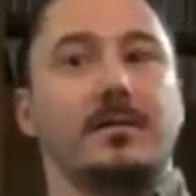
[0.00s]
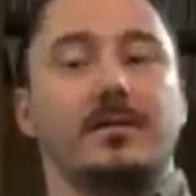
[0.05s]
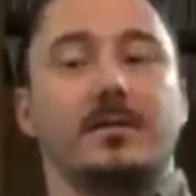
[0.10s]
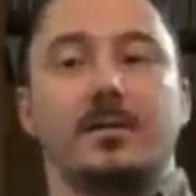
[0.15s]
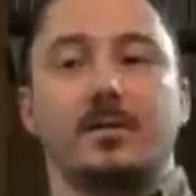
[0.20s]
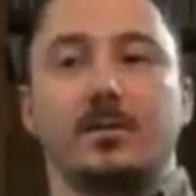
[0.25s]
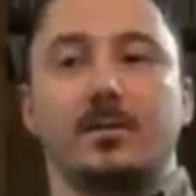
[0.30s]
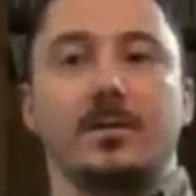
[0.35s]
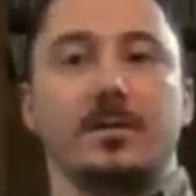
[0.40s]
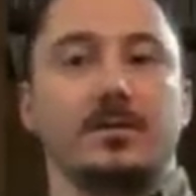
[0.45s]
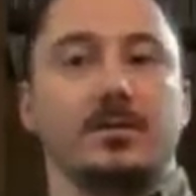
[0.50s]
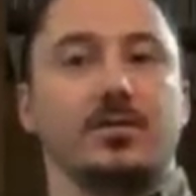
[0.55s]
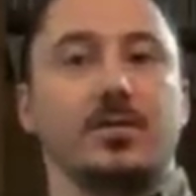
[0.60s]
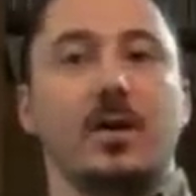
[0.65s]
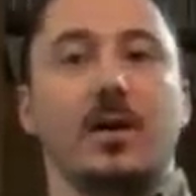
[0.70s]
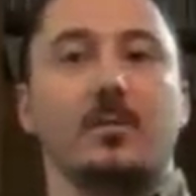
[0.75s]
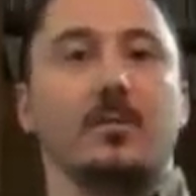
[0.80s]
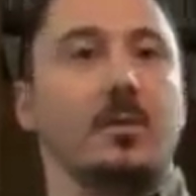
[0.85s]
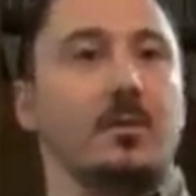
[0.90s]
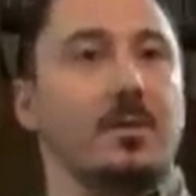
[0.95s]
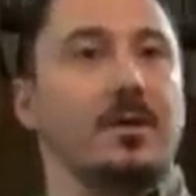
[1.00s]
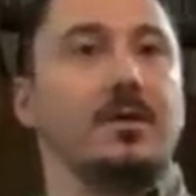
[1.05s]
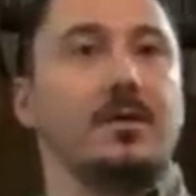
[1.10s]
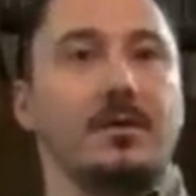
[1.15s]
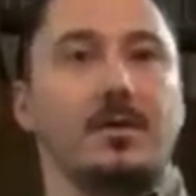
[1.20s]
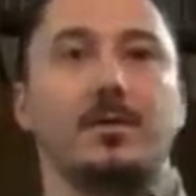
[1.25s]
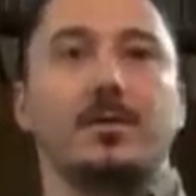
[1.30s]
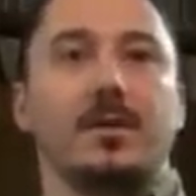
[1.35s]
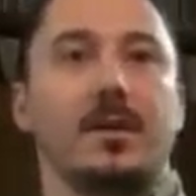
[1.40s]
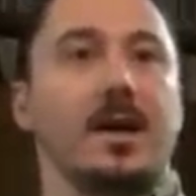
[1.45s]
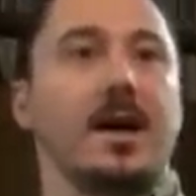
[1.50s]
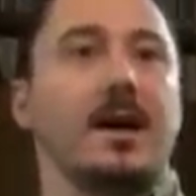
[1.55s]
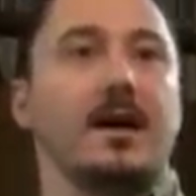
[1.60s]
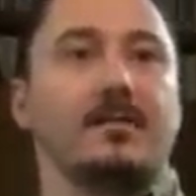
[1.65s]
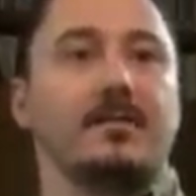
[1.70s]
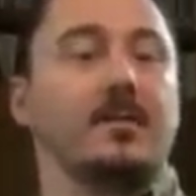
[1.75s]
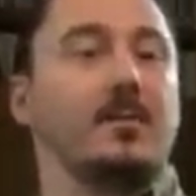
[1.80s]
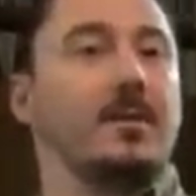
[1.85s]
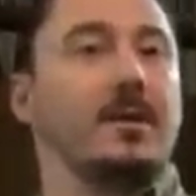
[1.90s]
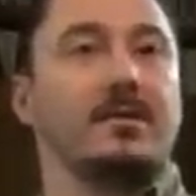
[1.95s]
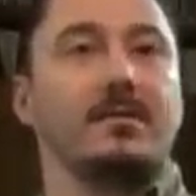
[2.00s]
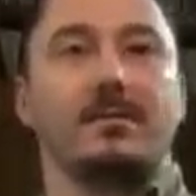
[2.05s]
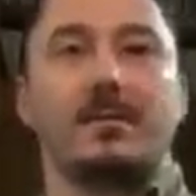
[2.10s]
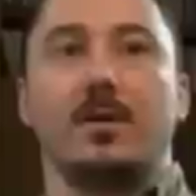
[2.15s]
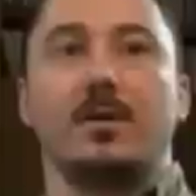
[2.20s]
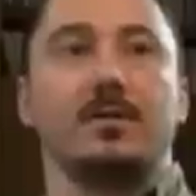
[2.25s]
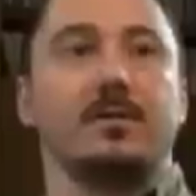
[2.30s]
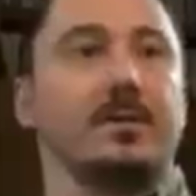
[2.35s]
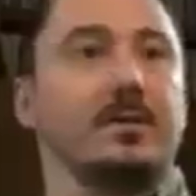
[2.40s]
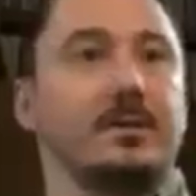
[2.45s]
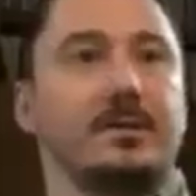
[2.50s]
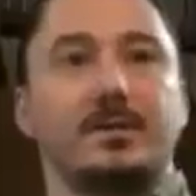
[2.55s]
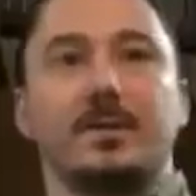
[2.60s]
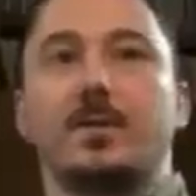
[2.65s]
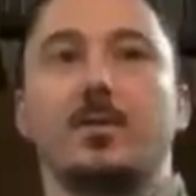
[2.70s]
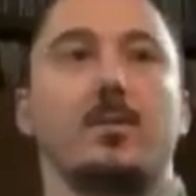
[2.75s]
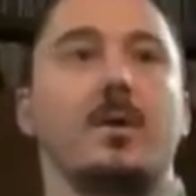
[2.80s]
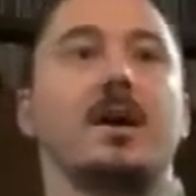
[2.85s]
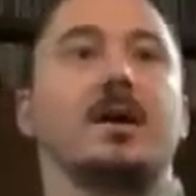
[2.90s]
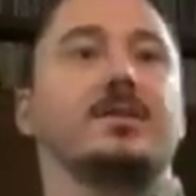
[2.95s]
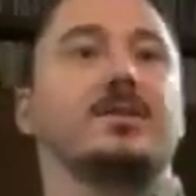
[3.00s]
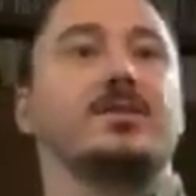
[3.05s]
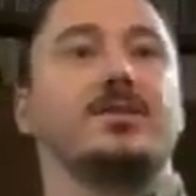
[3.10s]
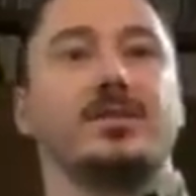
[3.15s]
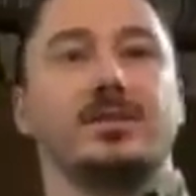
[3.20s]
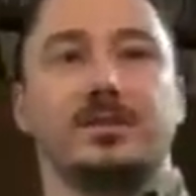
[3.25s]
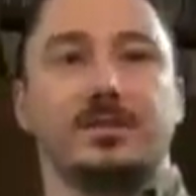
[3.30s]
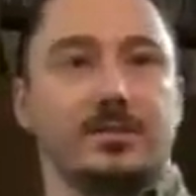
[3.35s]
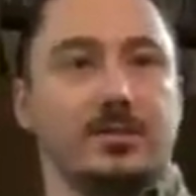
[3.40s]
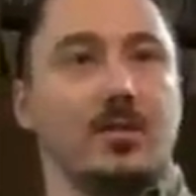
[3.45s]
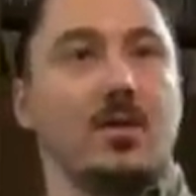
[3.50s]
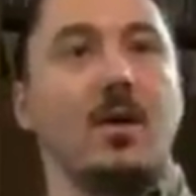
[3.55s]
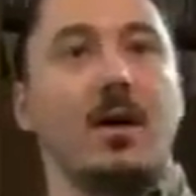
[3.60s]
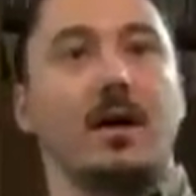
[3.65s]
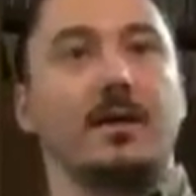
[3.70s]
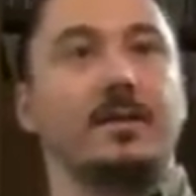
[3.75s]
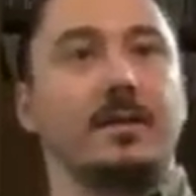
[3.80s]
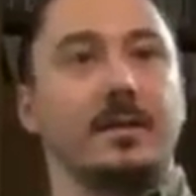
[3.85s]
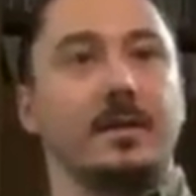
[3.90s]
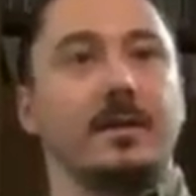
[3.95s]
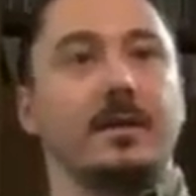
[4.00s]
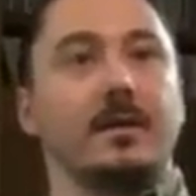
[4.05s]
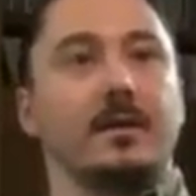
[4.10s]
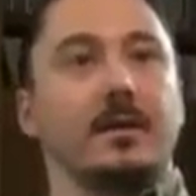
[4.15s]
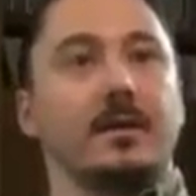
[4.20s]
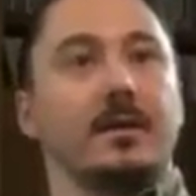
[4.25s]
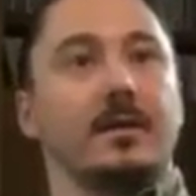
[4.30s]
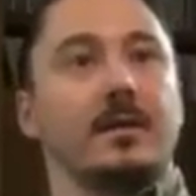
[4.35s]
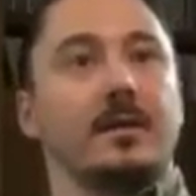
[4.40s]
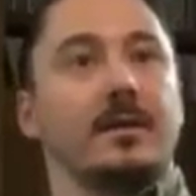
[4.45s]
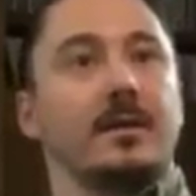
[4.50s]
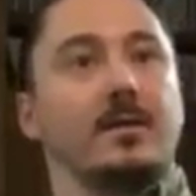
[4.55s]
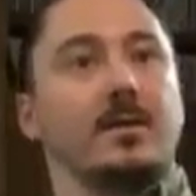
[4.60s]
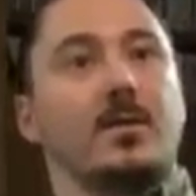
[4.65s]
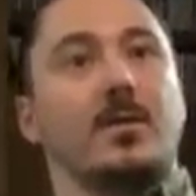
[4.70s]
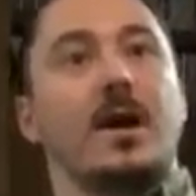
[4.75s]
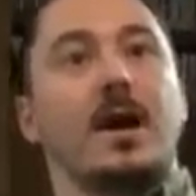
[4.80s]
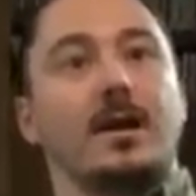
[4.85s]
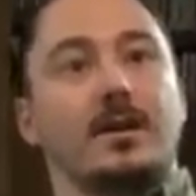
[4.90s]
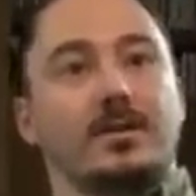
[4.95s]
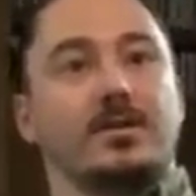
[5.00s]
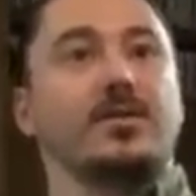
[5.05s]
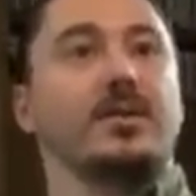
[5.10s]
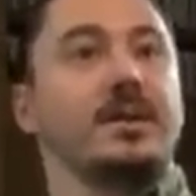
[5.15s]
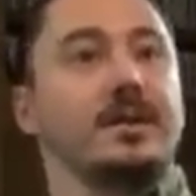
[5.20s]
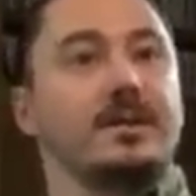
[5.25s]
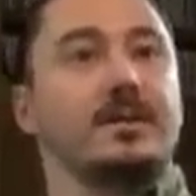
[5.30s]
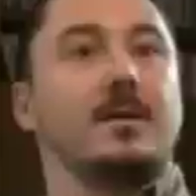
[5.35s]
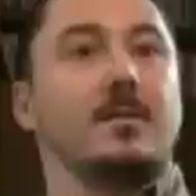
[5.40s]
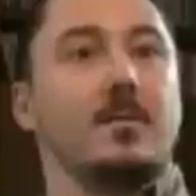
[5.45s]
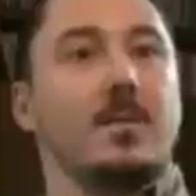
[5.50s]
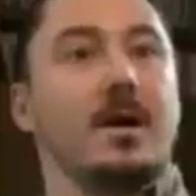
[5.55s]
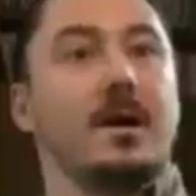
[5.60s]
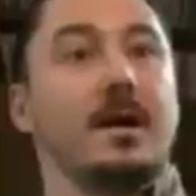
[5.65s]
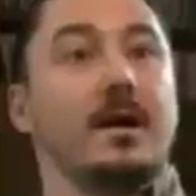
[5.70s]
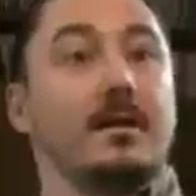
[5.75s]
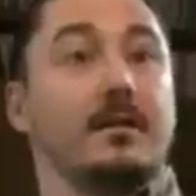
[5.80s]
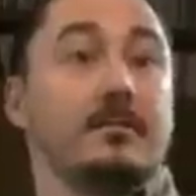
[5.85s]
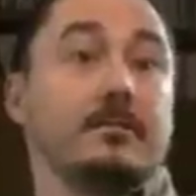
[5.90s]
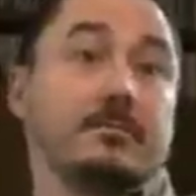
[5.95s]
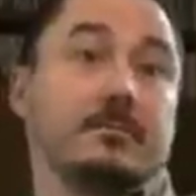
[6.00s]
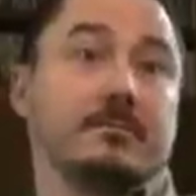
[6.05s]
To do the job that we do, you have to be involved in so much, just not, how to treat somebody.